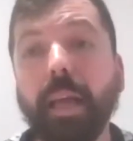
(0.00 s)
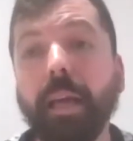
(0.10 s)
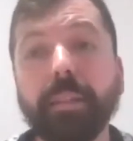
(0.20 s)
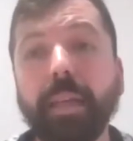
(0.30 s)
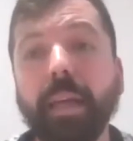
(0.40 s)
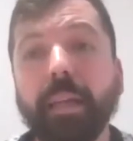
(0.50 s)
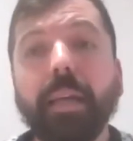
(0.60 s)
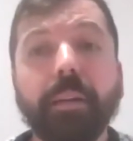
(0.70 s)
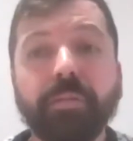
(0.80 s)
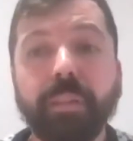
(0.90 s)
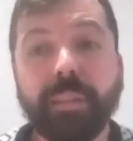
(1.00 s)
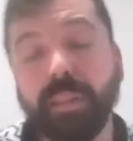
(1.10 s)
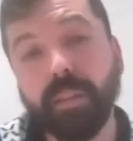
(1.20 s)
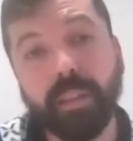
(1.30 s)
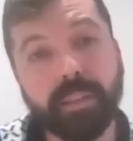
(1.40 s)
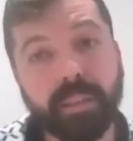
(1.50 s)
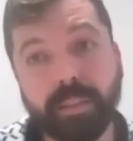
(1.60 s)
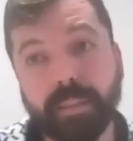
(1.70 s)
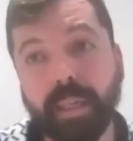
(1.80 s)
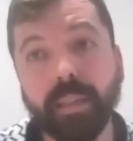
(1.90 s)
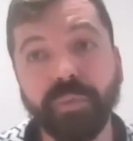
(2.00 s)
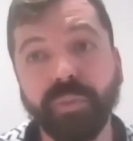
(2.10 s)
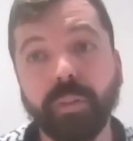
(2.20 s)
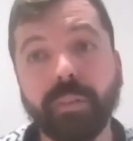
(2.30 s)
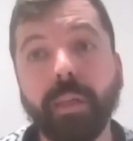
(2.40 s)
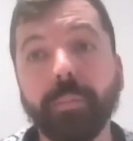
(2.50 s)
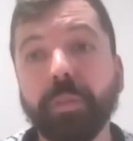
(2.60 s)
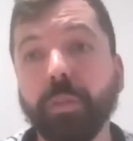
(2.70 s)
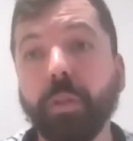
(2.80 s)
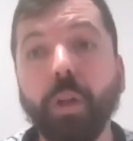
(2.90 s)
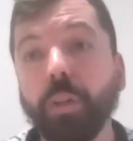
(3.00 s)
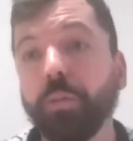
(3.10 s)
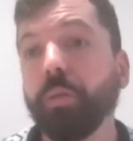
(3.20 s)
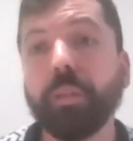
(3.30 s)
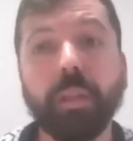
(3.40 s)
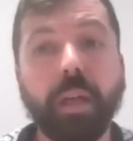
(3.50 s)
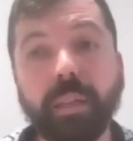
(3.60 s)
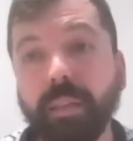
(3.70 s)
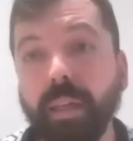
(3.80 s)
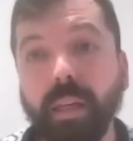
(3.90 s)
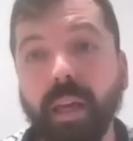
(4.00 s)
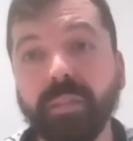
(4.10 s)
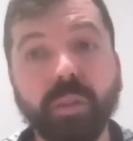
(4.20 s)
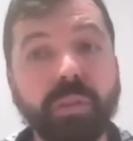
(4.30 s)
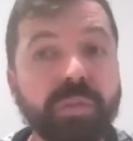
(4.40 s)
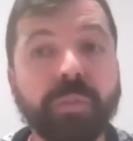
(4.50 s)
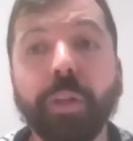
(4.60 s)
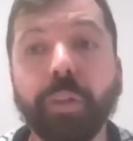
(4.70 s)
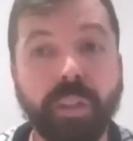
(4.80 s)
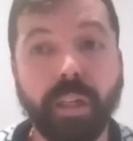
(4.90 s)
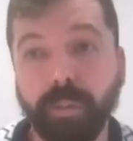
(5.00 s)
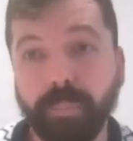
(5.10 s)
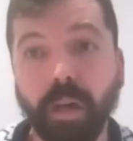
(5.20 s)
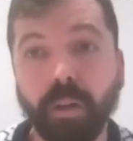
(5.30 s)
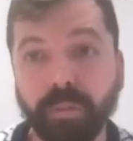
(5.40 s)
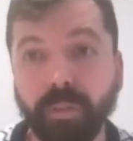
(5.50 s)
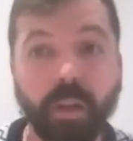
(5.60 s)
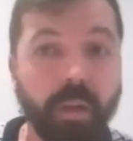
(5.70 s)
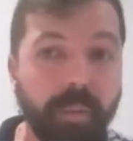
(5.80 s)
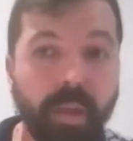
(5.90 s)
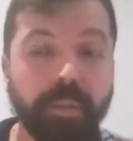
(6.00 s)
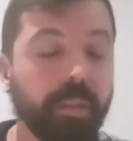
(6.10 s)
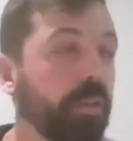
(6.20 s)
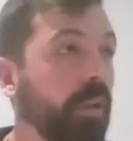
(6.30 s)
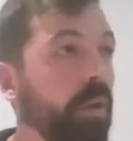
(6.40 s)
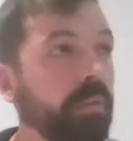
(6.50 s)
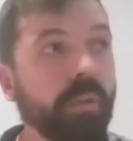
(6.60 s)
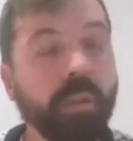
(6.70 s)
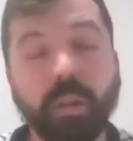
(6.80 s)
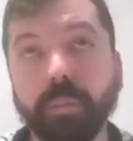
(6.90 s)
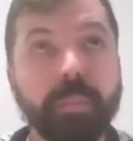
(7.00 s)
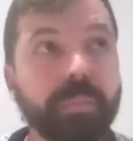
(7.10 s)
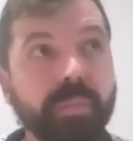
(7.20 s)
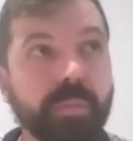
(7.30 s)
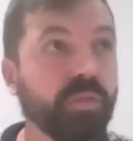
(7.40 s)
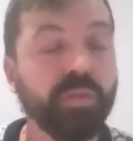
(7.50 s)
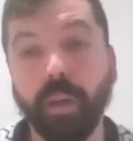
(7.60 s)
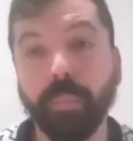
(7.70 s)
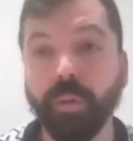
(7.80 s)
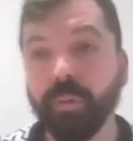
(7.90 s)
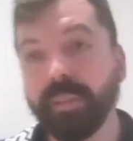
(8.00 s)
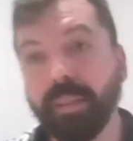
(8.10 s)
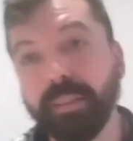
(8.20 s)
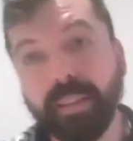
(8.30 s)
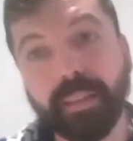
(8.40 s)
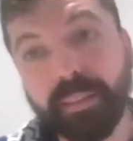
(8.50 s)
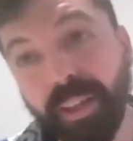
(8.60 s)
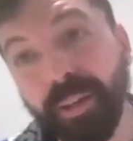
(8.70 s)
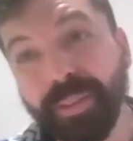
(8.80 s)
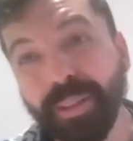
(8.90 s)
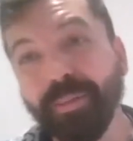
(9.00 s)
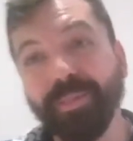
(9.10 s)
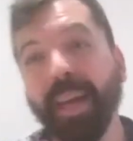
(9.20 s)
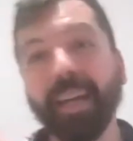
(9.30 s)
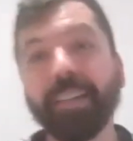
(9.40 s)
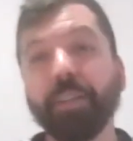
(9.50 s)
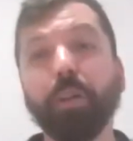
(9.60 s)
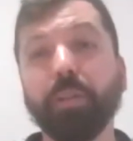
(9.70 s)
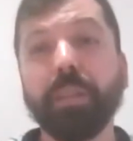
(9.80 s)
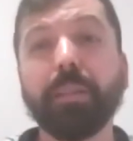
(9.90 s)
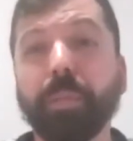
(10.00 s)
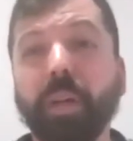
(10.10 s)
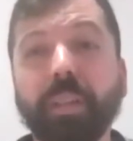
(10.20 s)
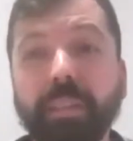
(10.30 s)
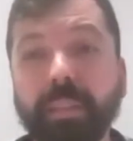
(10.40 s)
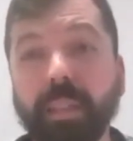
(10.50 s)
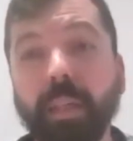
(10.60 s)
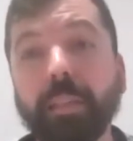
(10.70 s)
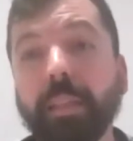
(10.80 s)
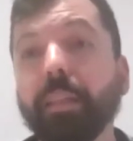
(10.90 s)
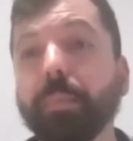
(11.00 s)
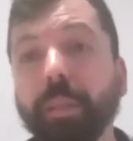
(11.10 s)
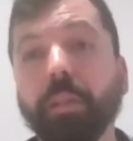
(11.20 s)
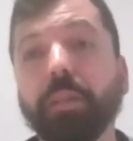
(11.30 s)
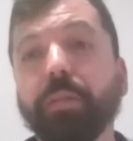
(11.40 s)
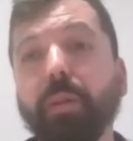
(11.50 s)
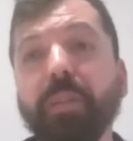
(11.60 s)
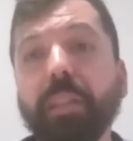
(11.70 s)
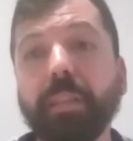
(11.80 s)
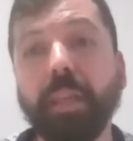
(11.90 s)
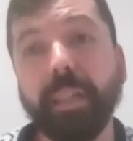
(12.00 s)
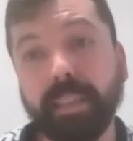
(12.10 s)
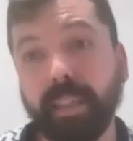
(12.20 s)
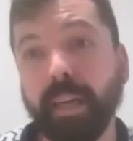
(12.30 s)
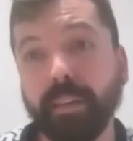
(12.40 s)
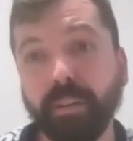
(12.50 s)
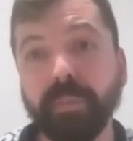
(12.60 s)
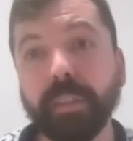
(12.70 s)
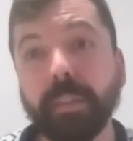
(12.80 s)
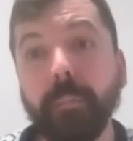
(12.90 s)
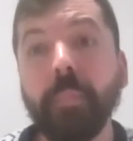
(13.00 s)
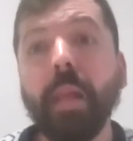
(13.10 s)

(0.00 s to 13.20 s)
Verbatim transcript: and, and everything is set for them to, to start their life. Don't worry about the, you know, uh, troubles in, in terms of like, you know, these practical things because we take care of it.